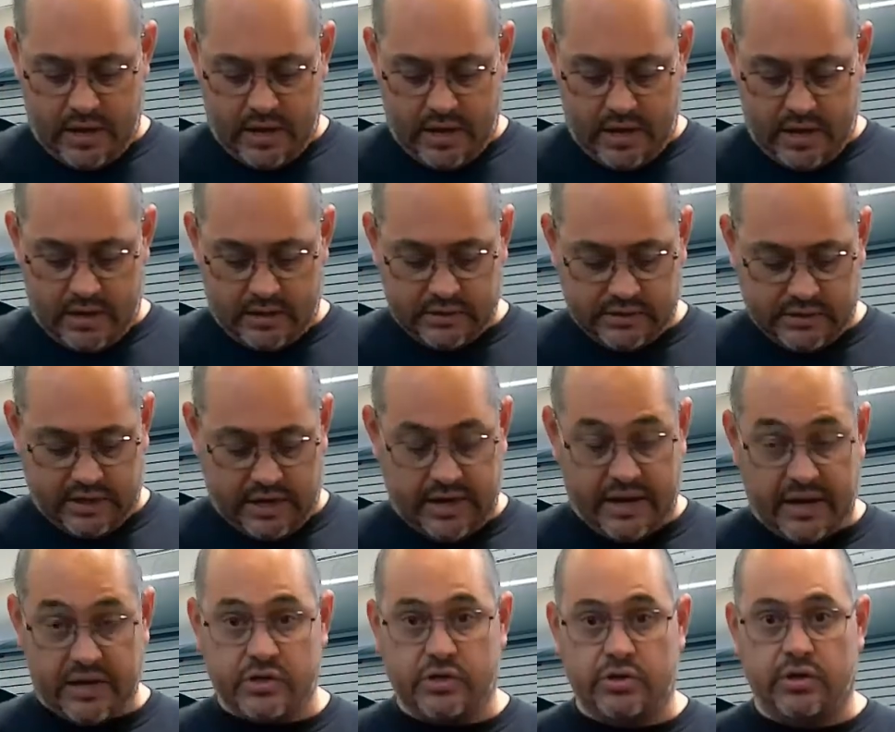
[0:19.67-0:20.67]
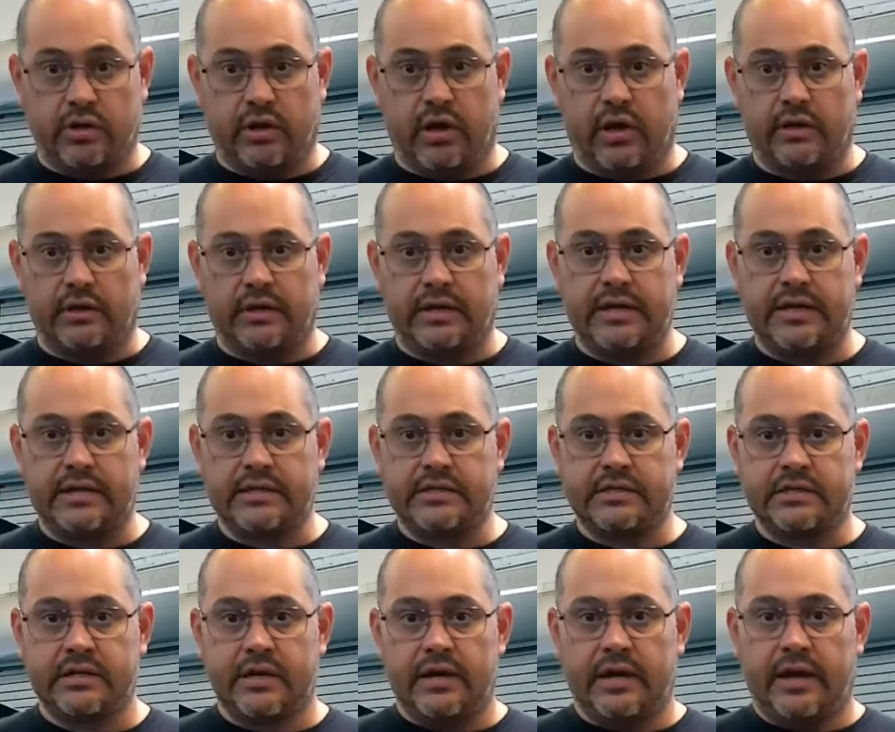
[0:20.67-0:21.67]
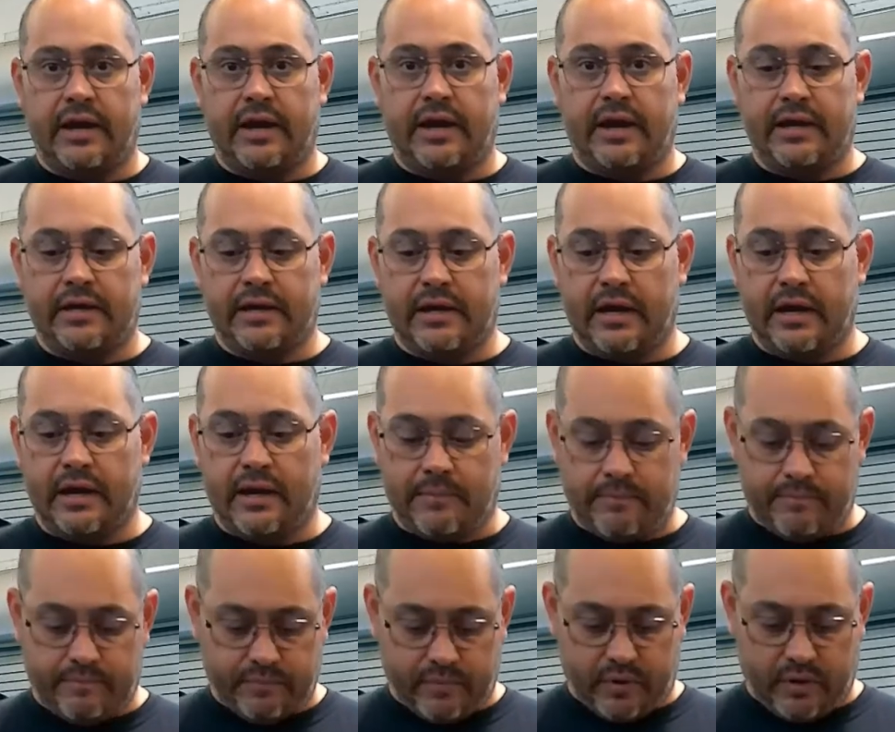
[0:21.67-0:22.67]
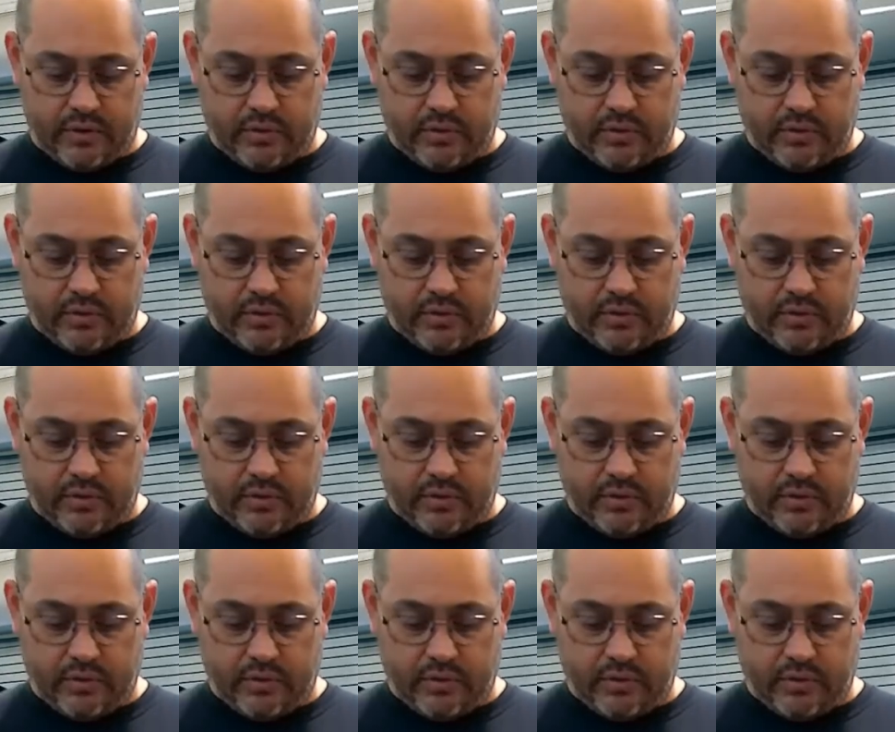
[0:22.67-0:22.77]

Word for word: Uh, it's got extra long leads and um,